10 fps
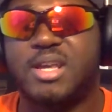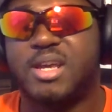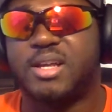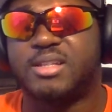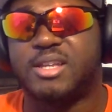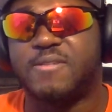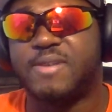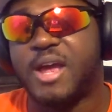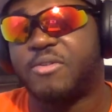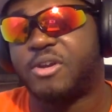Because even
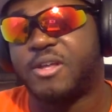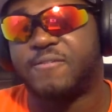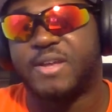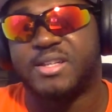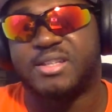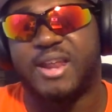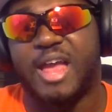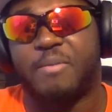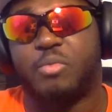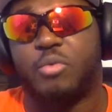after the events that
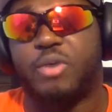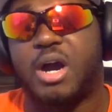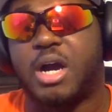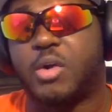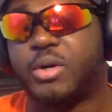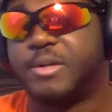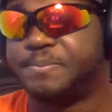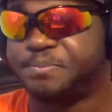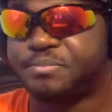happened with Aqua,